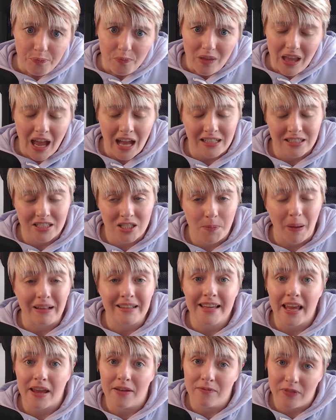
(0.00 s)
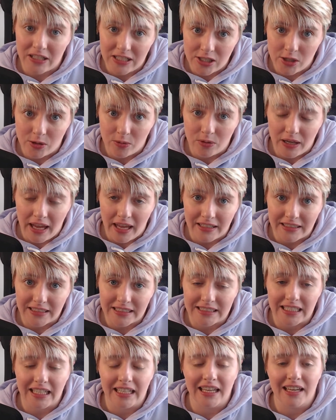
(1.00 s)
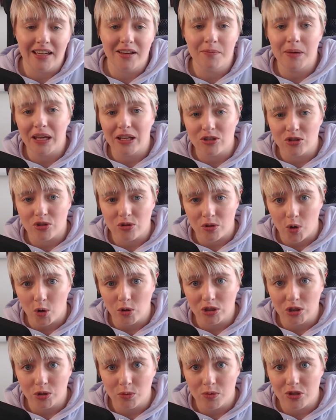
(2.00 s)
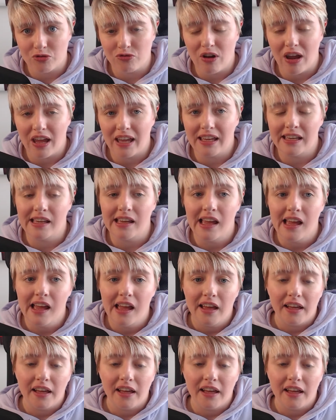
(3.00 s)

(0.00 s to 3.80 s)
I had to spend time video editing it, making sure the audio was right.